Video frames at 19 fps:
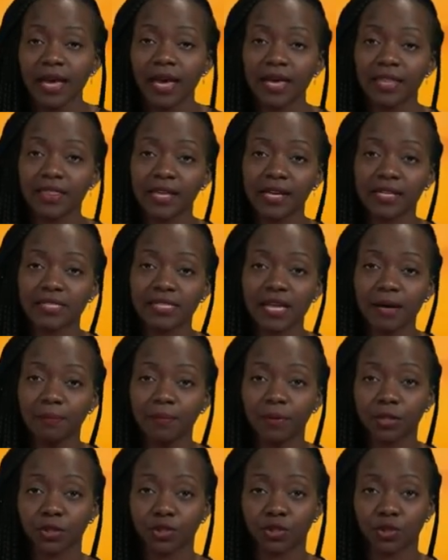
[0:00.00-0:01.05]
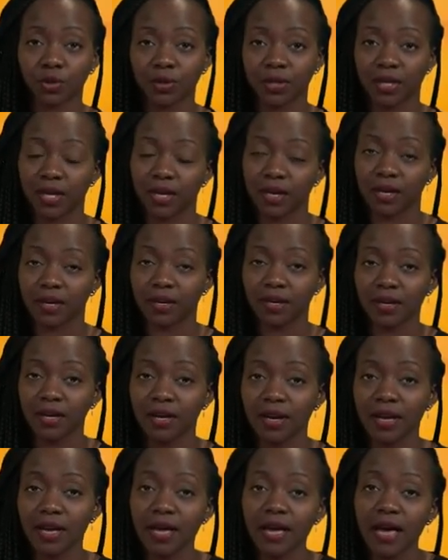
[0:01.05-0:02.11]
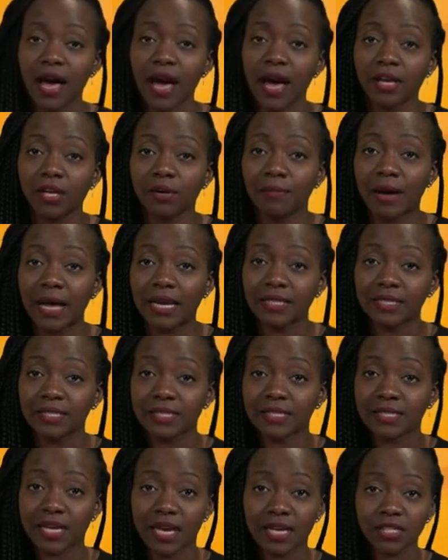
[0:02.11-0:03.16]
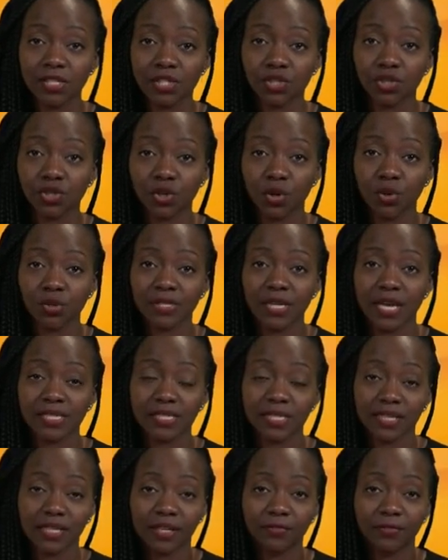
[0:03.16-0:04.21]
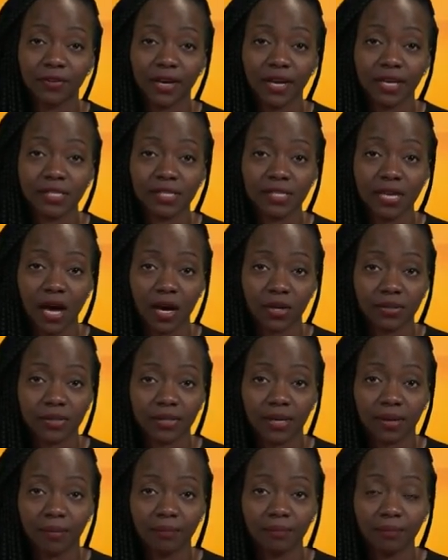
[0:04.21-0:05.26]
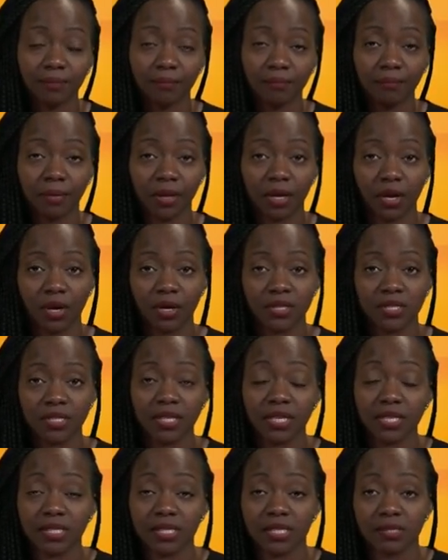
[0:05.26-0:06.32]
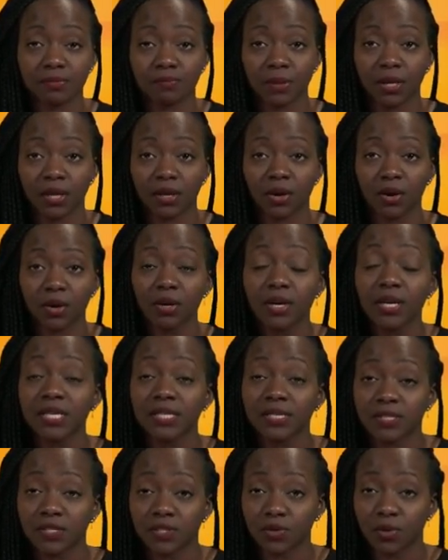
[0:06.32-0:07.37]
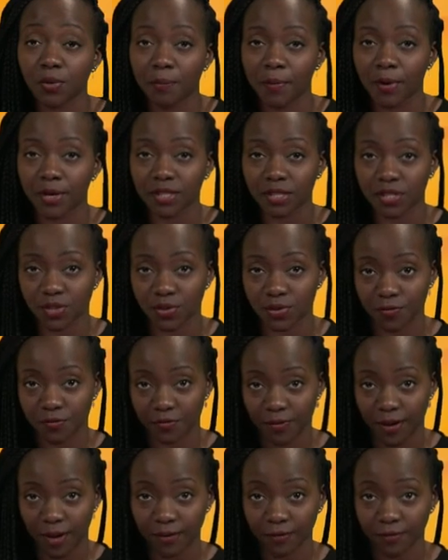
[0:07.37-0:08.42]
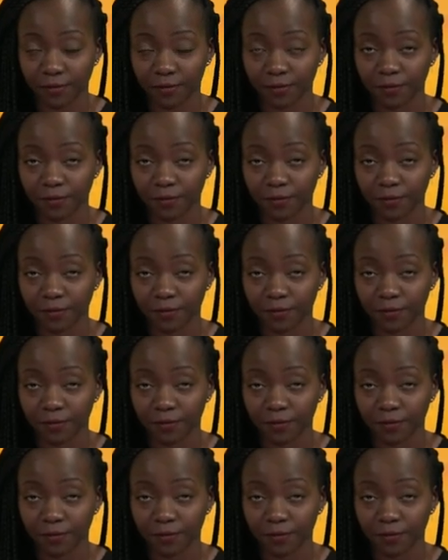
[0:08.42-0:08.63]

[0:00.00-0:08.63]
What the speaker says: In the example shown here, a normality test shows a significant outcome because it is below 0.05.